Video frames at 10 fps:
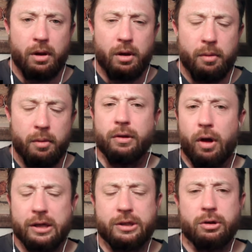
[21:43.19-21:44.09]
Made the
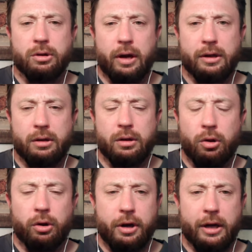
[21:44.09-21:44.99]
loss
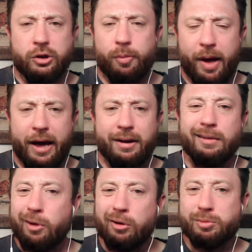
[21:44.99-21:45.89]
look not so bad.
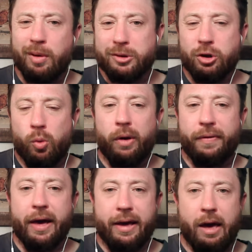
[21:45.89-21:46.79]
Cardinals probably should have won
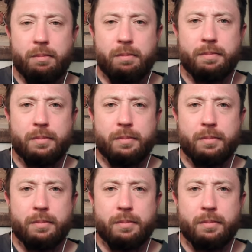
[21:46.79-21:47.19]
that game.